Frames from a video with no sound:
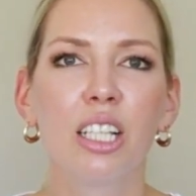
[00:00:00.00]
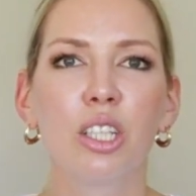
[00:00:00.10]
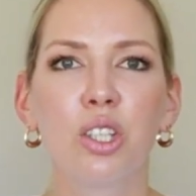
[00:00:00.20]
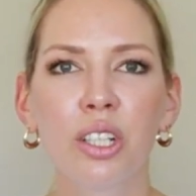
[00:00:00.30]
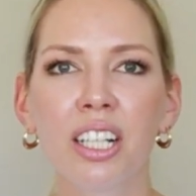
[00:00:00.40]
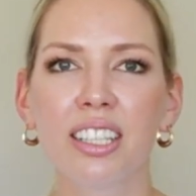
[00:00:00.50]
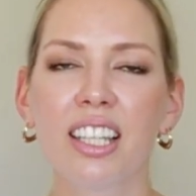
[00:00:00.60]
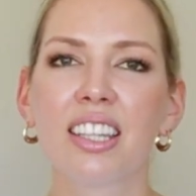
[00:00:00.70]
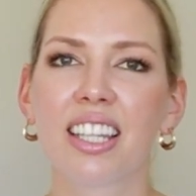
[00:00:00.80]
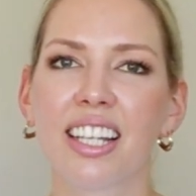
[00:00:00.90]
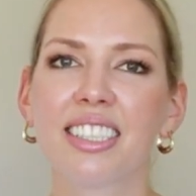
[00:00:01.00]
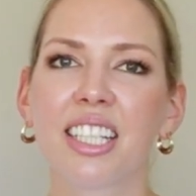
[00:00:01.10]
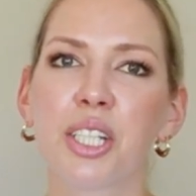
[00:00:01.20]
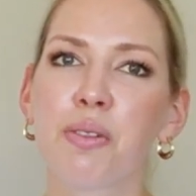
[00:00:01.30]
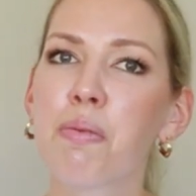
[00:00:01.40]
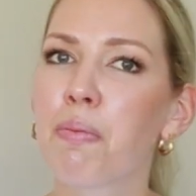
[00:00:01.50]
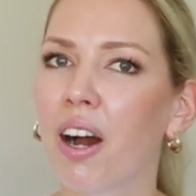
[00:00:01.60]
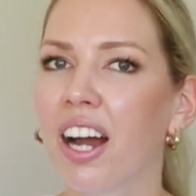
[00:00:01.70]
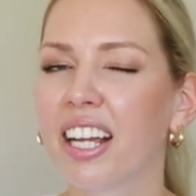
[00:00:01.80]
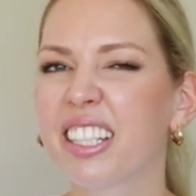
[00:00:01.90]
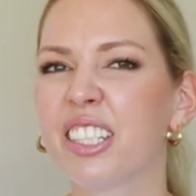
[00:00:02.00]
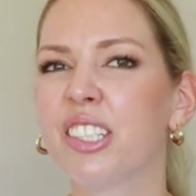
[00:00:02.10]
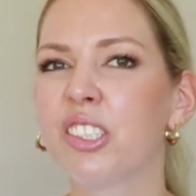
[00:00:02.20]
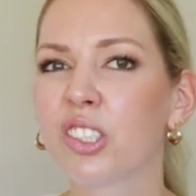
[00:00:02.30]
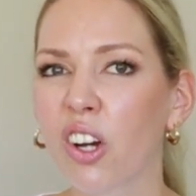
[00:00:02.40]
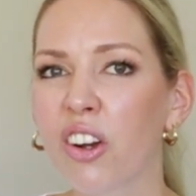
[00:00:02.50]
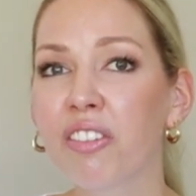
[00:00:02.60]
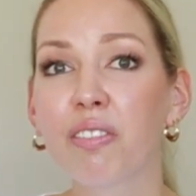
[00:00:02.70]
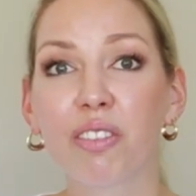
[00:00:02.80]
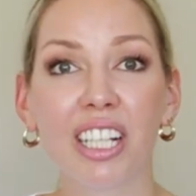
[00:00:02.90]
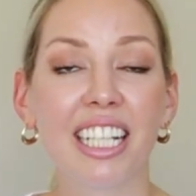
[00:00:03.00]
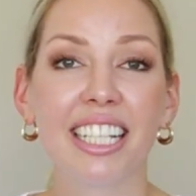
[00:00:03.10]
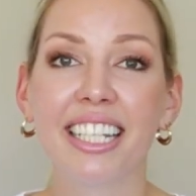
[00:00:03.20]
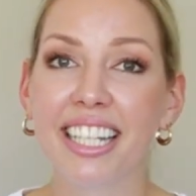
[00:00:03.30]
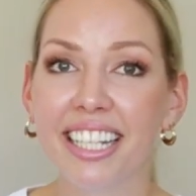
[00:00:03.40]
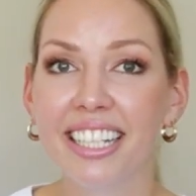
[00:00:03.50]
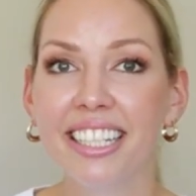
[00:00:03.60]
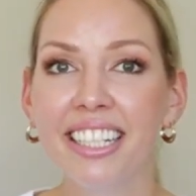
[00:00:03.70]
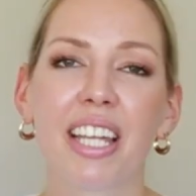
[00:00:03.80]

look at the things that you are buying that you don't really need.